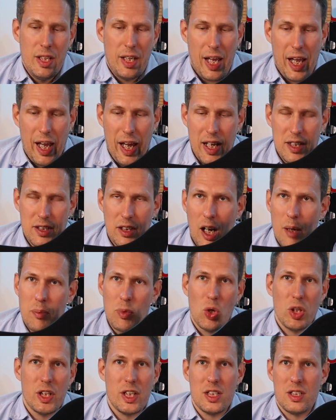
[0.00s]
And I'm
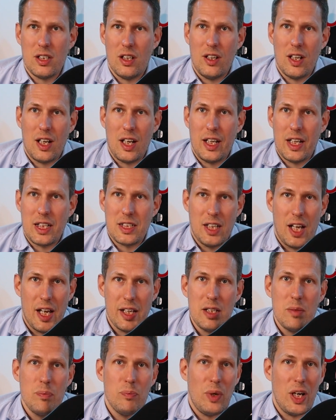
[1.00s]
not a guitar collector. I
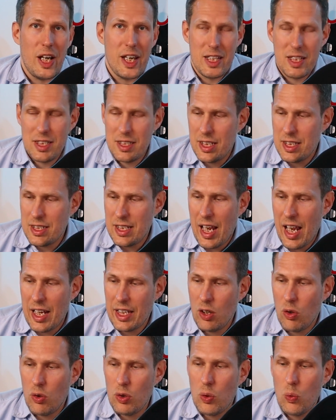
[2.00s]
didn't buy this thing to hang
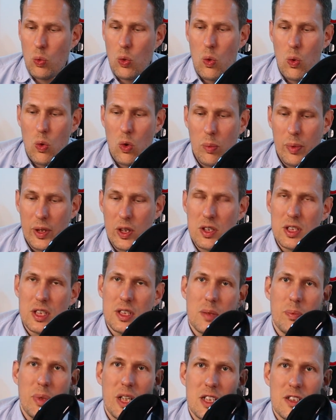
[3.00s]
it on the wall or because
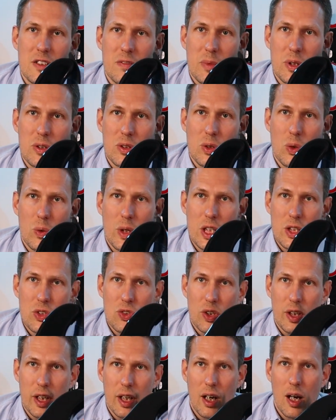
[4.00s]
it's a piece of musical
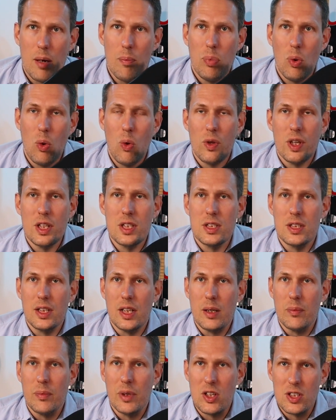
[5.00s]
history. I bought this
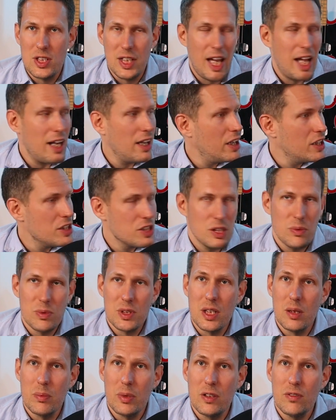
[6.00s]
thing because I had a hunch it was
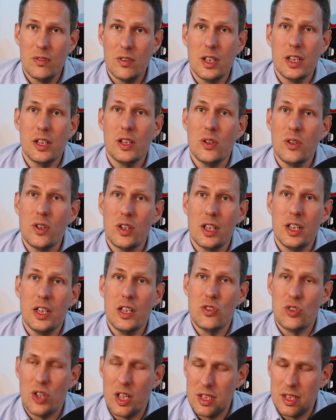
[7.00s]
going to be a really good and
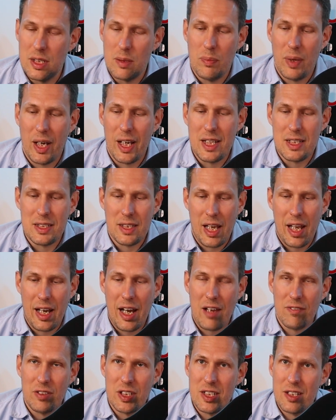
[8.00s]
interesting bass and
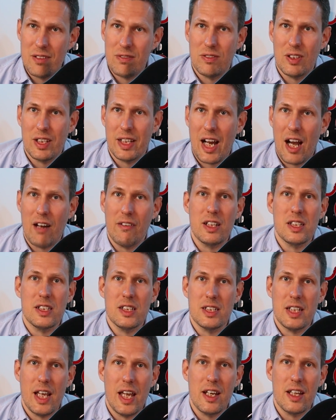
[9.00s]
have a different
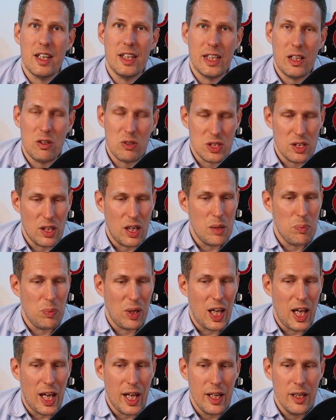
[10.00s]
character to anything else that I
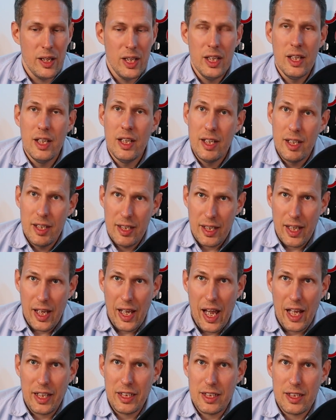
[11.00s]
play.
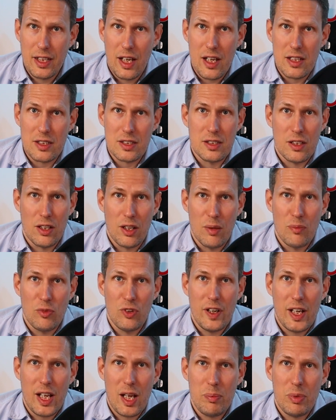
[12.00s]
And it does, and I'm
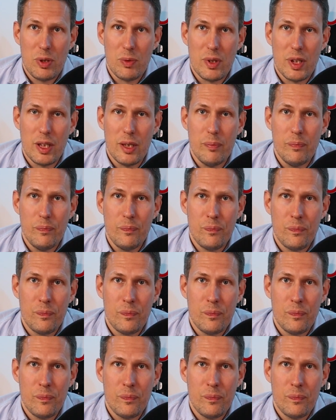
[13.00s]
very happy with it.